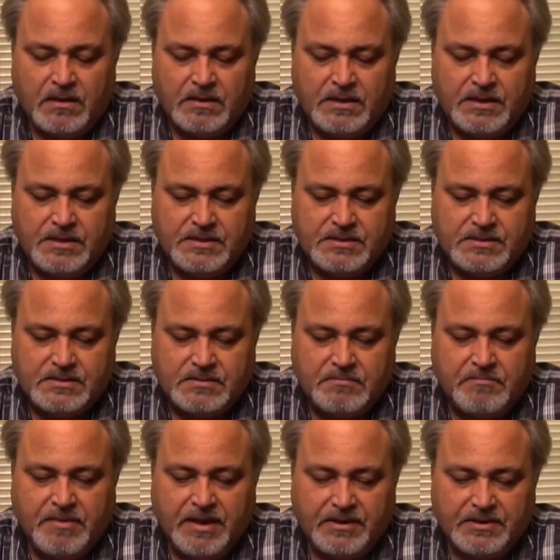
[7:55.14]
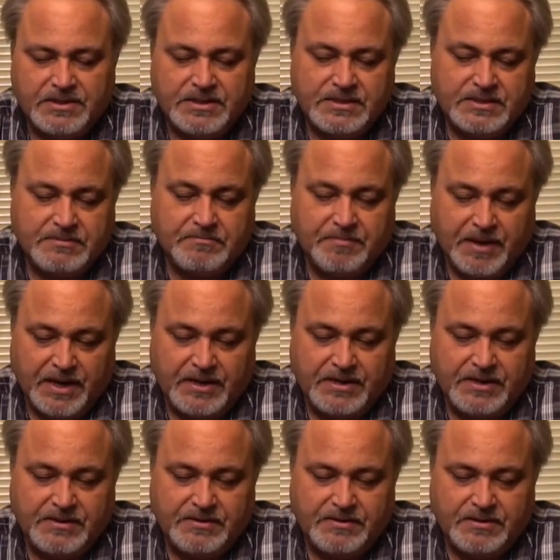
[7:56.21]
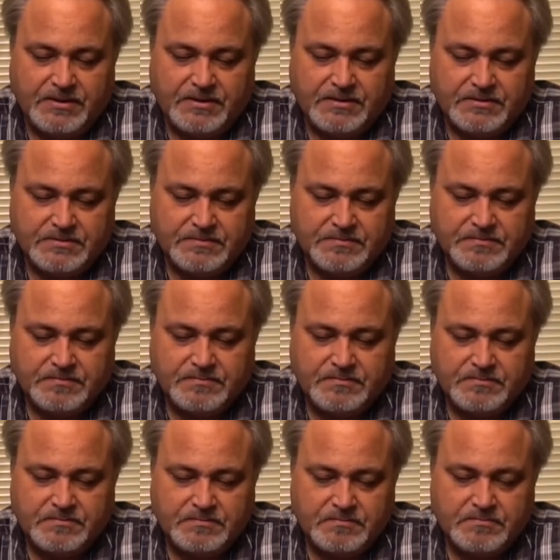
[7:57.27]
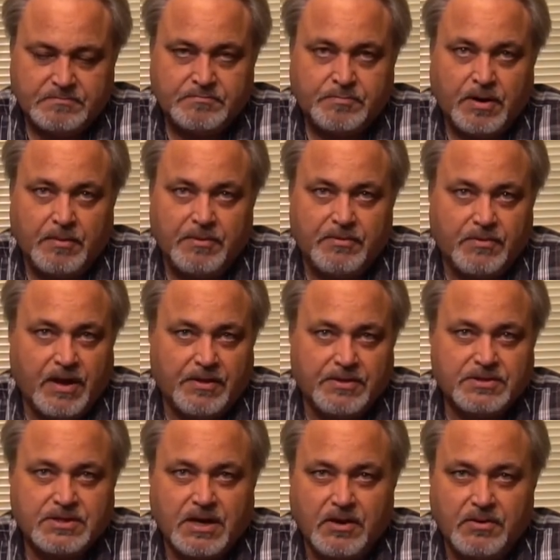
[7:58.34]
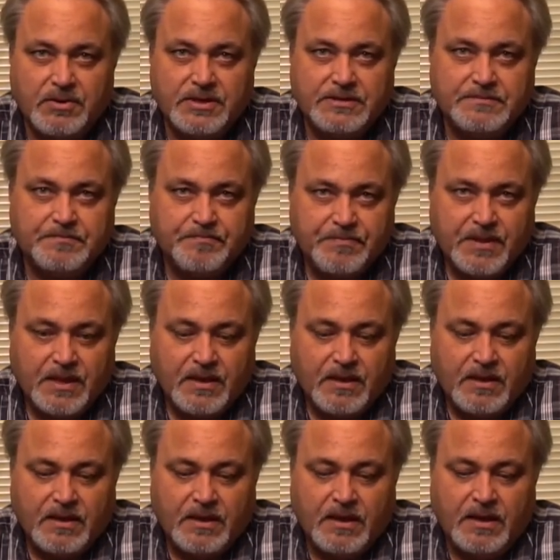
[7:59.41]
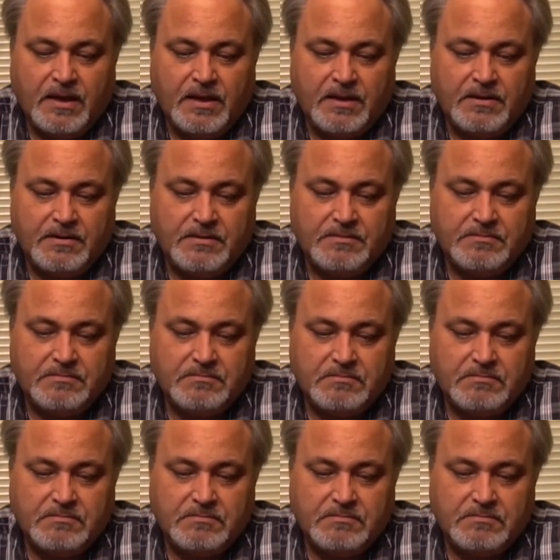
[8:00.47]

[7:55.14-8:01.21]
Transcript: It's melded and blended probably rather slowly and